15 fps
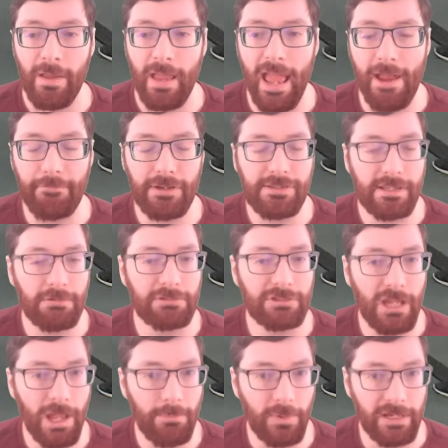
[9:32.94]
every single
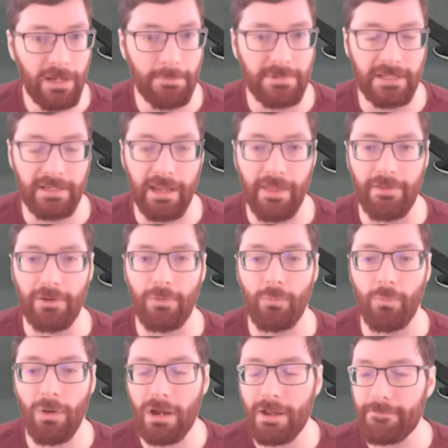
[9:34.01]
time we come together,
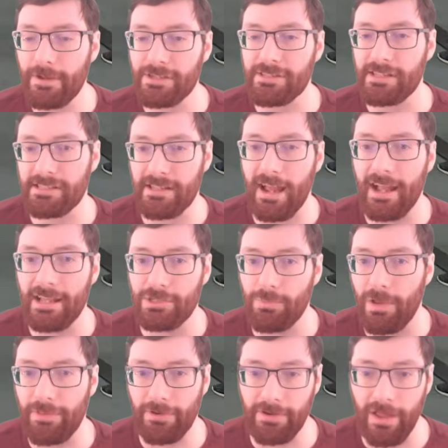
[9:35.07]
one of us decides
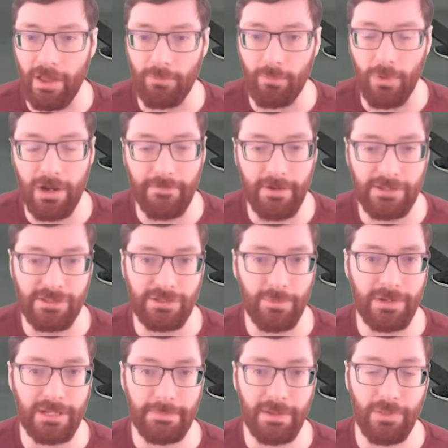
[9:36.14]
whether or not one of us is
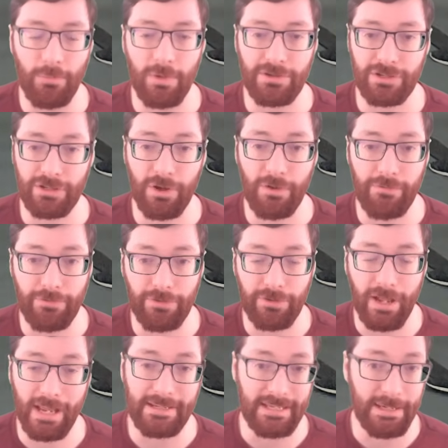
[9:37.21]
going to be the one to go
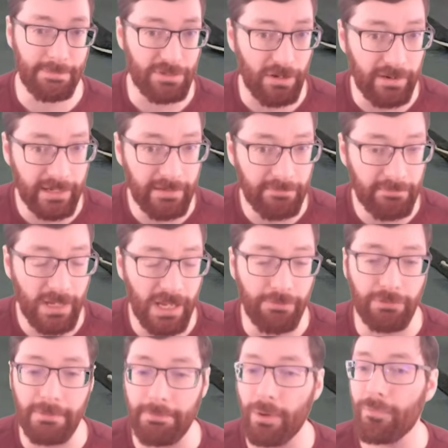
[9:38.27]
for a deep target. If
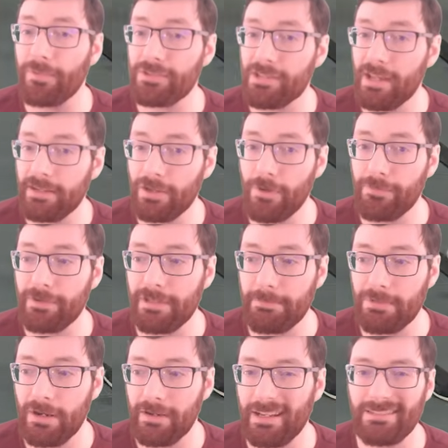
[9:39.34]
we both decide to go for a
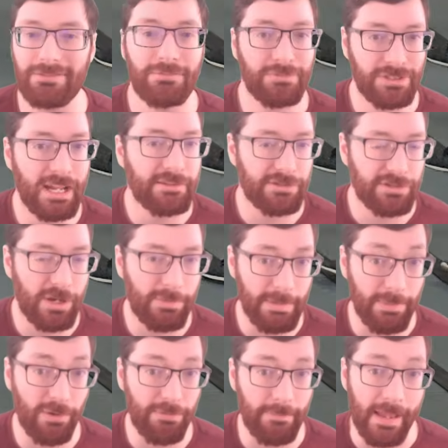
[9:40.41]
deep target, chances are we
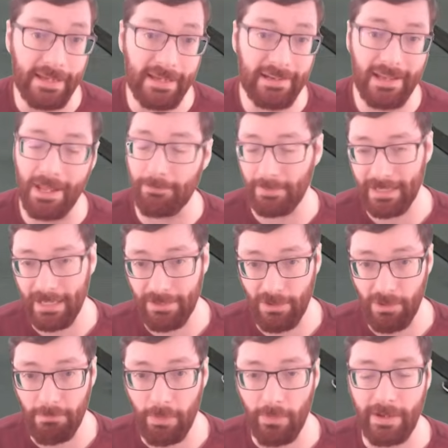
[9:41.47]
both make it and we get
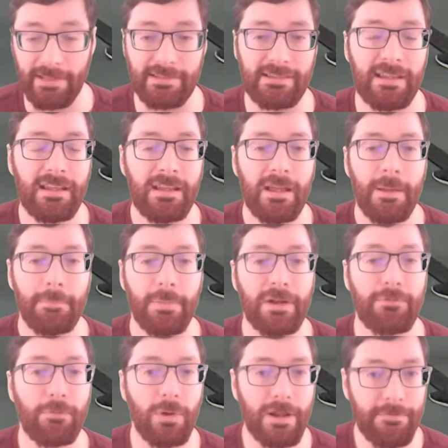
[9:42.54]
no points. But
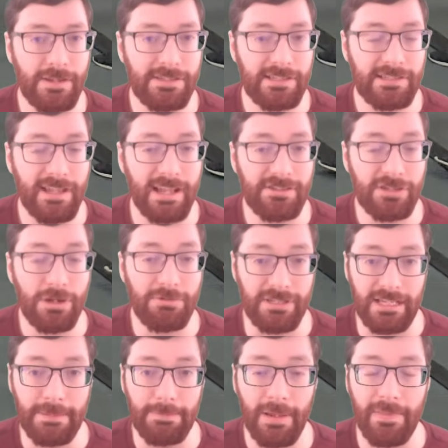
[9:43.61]
if one of us decides to go
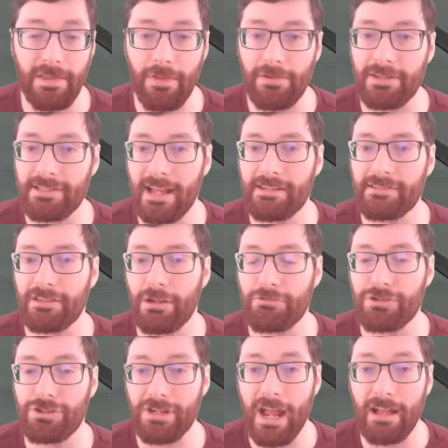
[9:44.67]
deep and the other decides to go
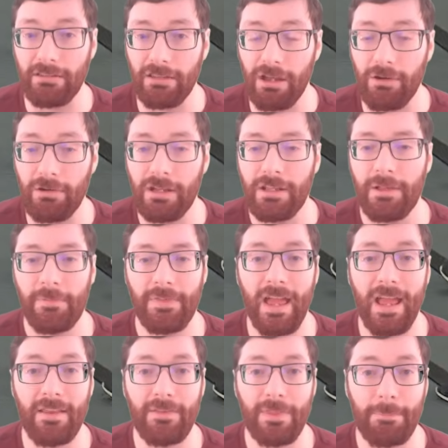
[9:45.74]
shallow,
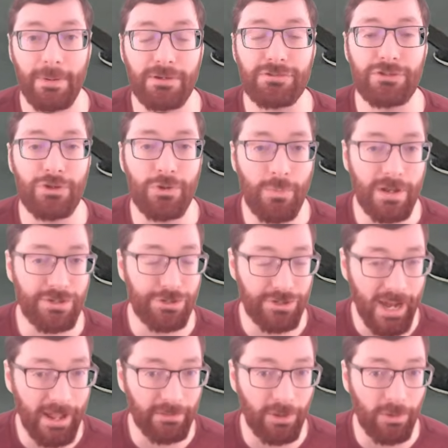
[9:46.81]
then the person who went
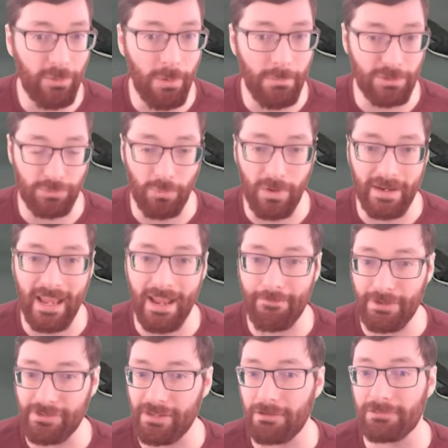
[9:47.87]
shallow almost won
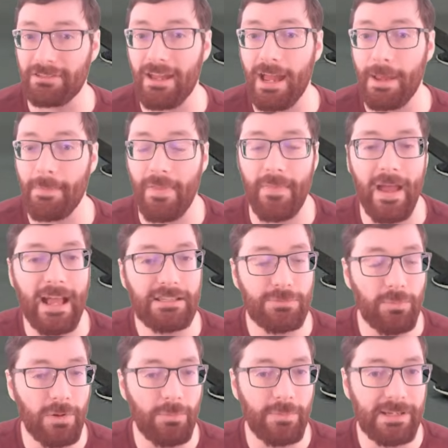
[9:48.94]
every single time. And
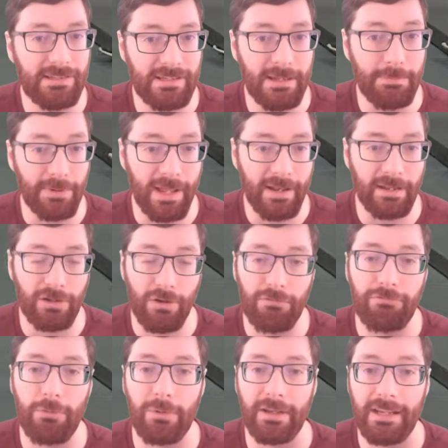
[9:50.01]
that's what we see Branden go
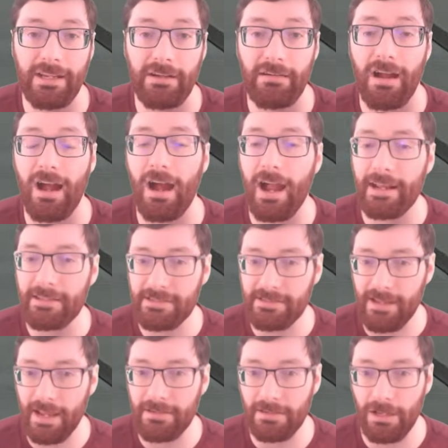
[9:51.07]
for here. I
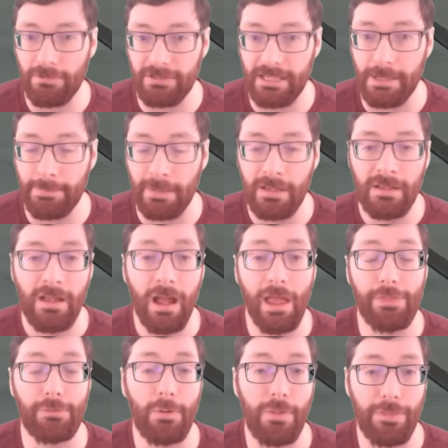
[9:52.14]
decide to go deep.
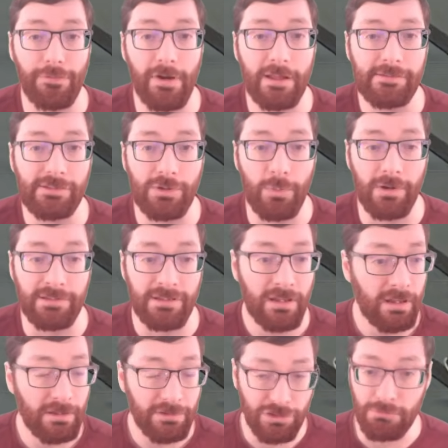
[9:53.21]
I throw a thrust towards,
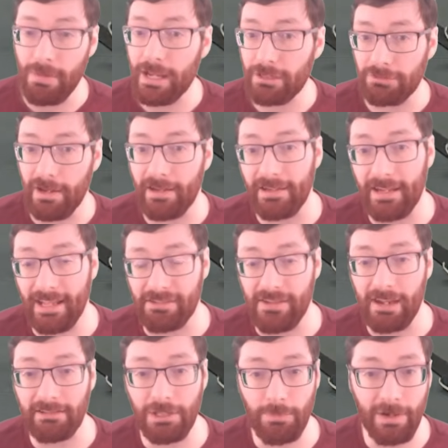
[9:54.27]
to my credit,
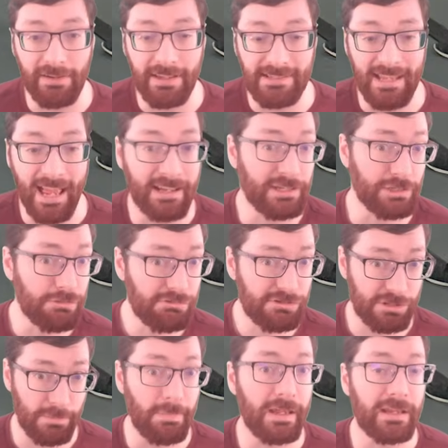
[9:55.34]
exactly where his head
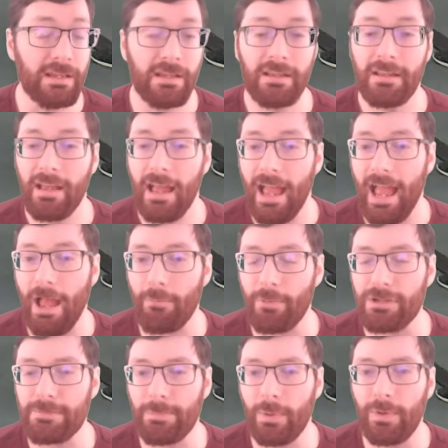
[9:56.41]
used to be, at
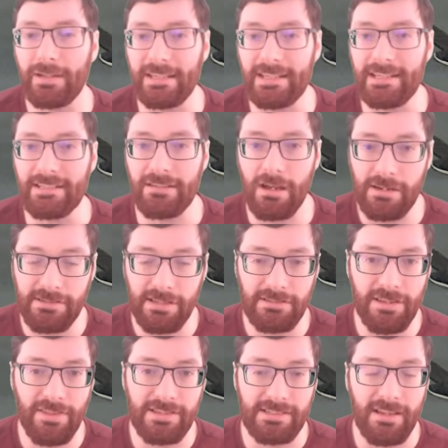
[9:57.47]
which point he ducks it
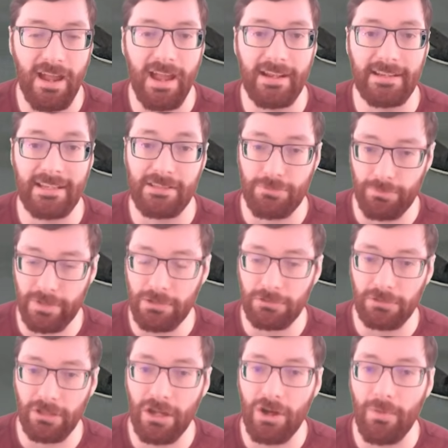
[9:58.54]
to the side, gets
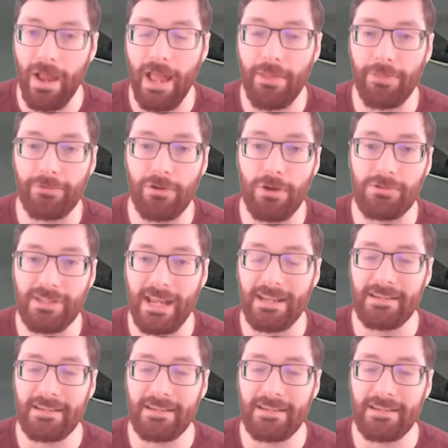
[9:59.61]
real low, and throws a